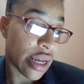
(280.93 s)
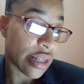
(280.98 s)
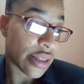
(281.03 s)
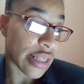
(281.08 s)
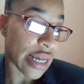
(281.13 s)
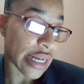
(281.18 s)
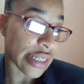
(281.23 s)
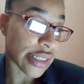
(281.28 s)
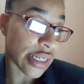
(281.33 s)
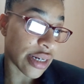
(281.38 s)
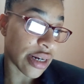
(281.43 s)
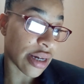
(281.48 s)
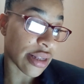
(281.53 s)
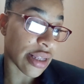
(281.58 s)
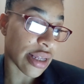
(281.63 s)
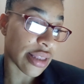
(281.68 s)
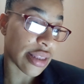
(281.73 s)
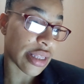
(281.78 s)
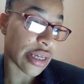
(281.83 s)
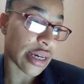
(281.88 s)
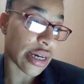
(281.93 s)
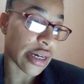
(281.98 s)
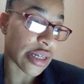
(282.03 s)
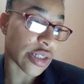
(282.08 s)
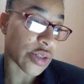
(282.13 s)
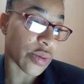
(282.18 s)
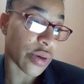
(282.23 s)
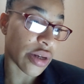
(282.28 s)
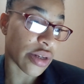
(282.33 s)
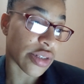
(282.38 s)
That's another thing
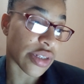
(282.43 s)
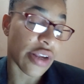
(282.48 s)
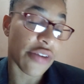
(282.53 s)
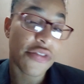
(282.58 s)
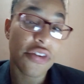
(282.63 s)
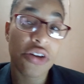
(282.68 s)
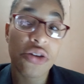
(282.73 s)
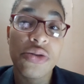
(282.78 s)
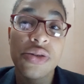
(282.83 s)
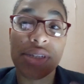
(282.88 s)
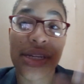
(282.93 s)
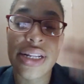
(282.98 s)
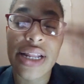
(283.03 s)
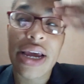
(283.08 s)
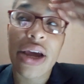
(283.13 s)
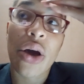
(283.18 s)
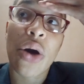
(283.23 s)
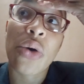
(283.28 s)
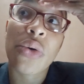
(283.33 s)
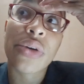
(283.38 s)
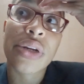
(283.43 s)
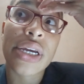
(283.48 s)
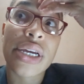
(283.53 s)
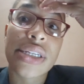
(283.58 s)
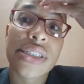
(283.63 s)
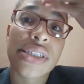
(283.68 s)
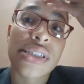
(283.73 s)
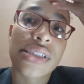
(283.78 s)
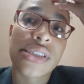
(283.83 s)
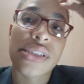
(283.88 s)
as well. So if you're using like
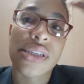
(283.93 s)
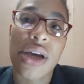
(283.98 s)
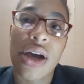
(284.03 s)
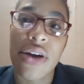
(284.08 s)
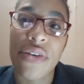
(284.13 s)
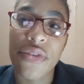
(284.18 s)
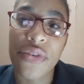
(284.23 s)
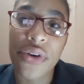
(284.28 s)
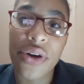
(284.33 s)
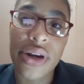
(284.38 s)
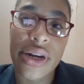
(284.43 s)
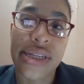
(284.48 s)
outdated software,